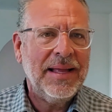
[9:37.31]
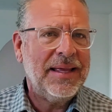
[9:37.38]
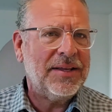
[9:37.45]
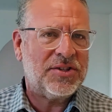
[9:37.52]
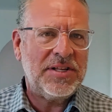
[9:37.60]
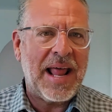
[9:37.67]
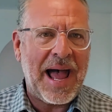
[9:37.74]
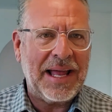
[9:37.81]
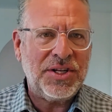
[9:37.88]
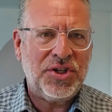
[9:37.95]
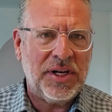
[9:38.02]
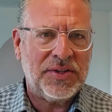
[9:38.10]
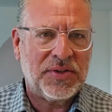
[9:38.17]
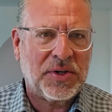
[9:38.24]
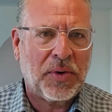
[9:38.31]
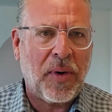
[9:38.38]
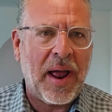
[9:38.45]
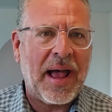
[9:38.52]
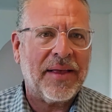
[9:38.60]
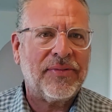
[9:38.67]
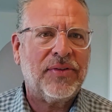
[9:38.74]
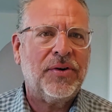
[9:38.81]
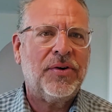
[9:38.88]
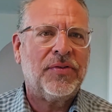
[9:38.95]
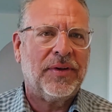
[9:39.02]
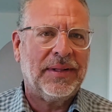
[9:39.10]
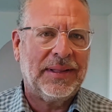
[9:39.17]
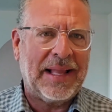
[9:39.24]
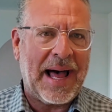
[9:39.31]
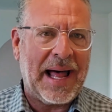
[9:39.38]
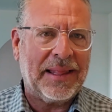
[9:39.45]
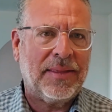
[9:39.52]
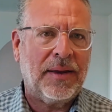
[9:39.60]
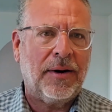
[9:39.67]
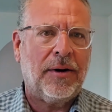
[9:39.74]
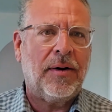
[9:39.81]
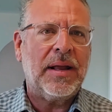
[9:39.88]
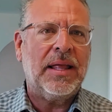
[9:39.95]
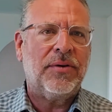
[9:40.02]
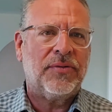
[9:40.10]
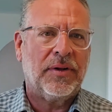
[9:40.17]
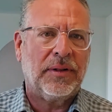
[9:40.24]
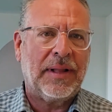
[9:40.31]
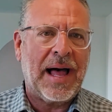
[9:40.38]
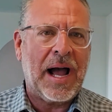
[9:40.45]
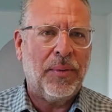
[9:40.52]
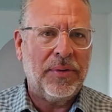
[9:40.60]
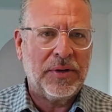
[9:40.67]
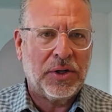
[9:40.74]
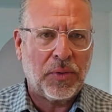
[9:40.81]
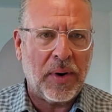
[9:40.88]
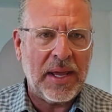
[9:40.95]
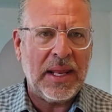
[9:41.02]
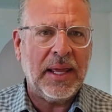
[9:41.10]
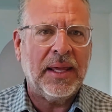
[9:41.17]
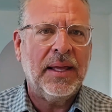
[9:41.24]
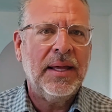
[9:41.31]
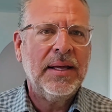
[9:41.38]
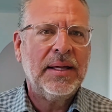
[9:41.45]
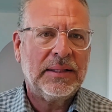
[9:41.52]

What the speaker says: It's not just grass. There's a lot there, and there's a lot with grading,